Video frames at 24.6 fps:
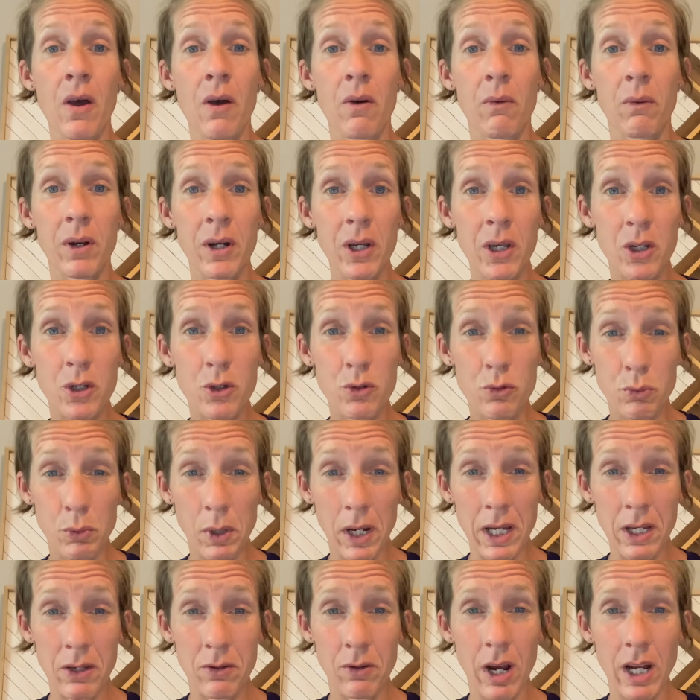What a
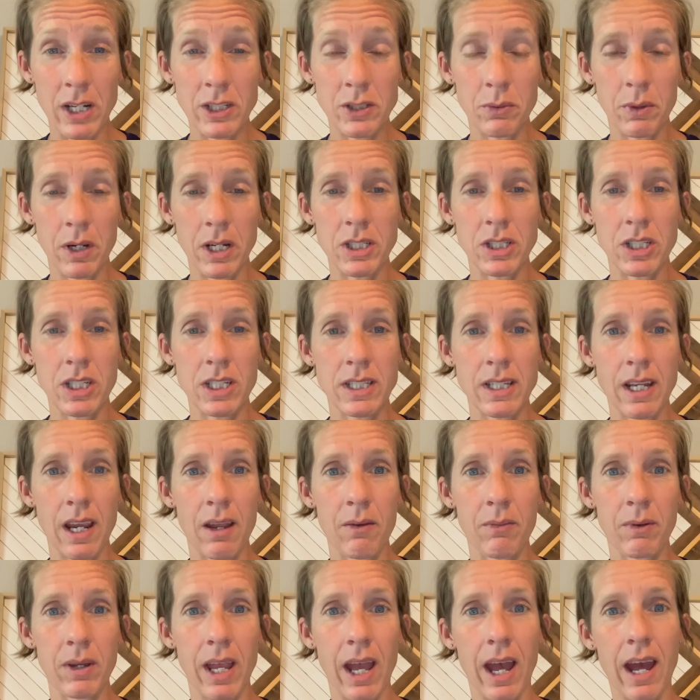great graduation day
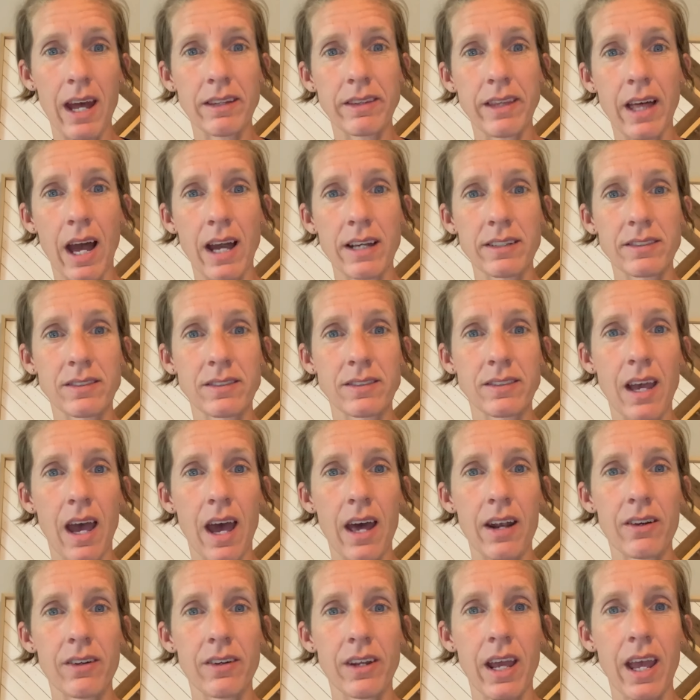we had last
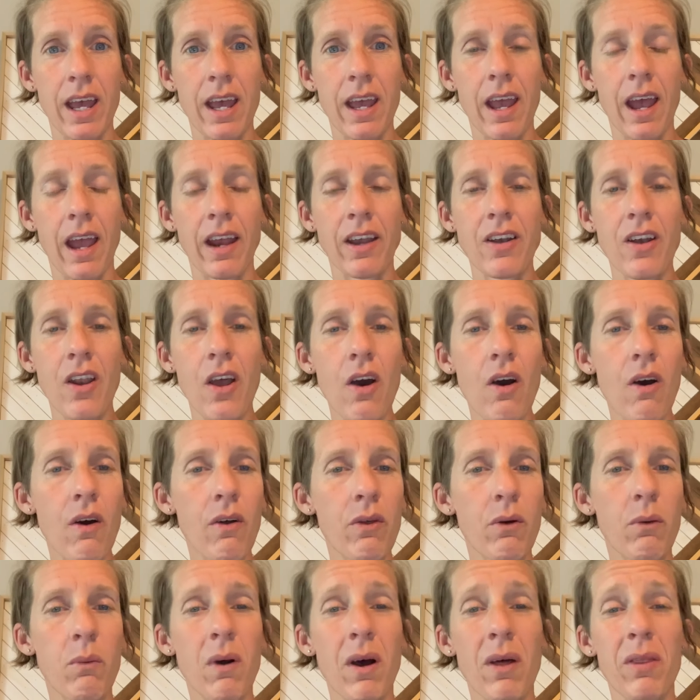Saturday. I know
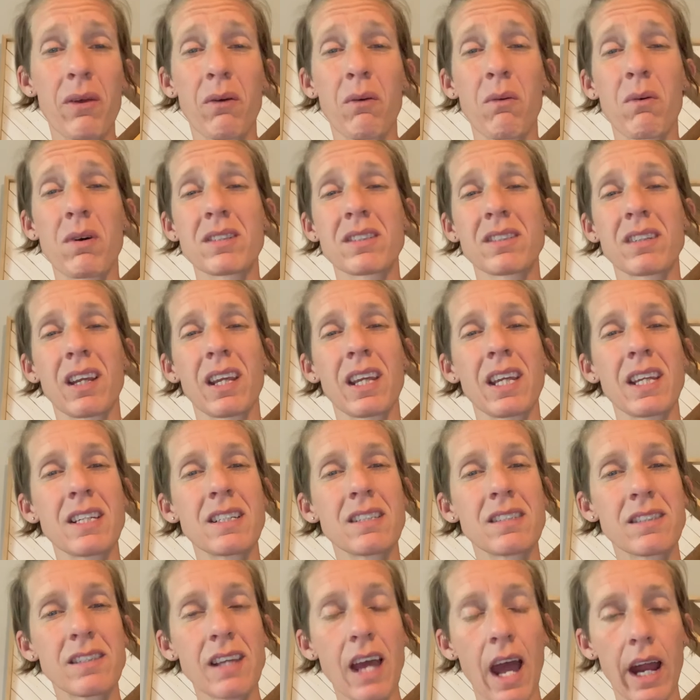the weather wasn't
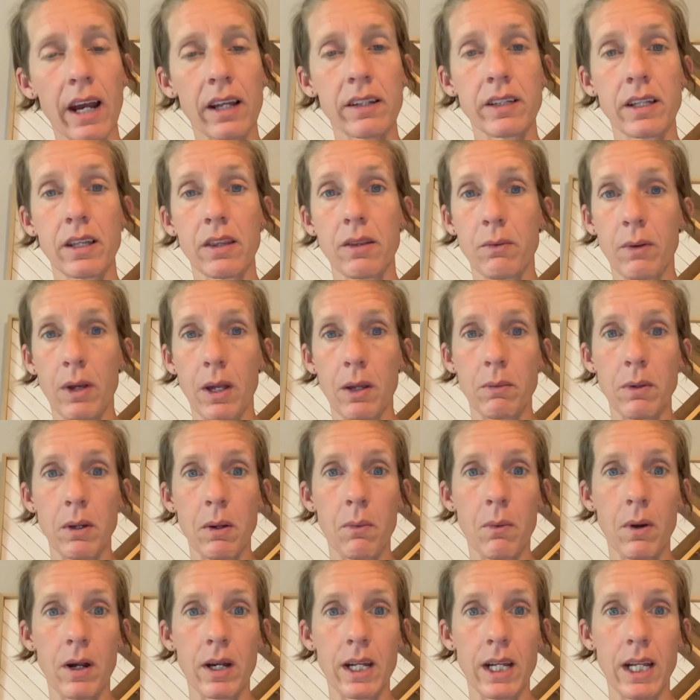exactly the way we
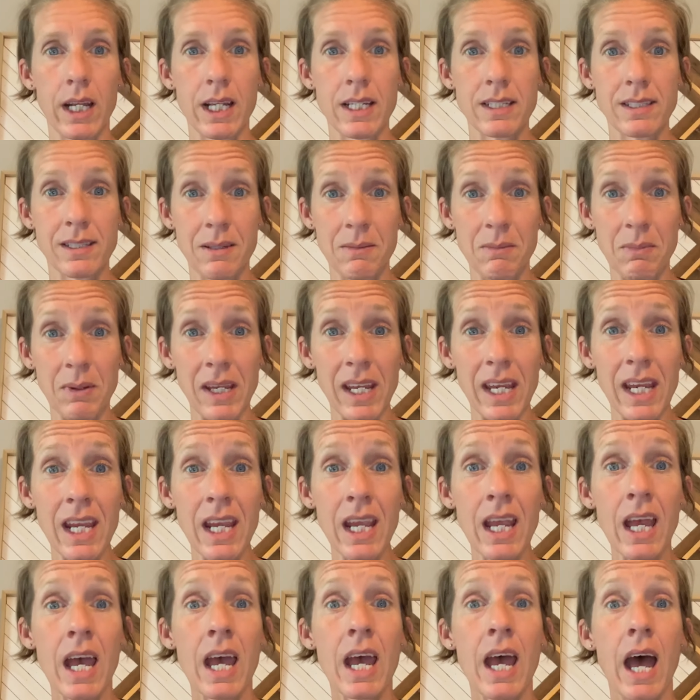wanted it to
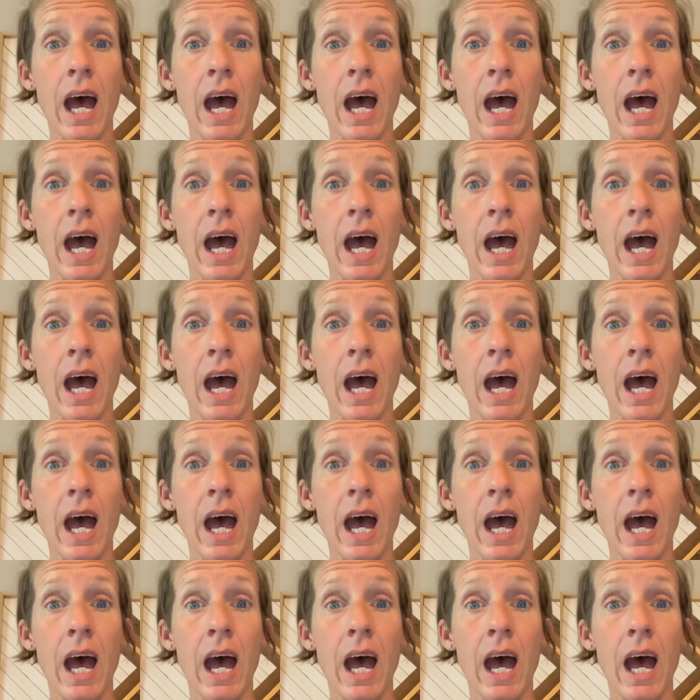be.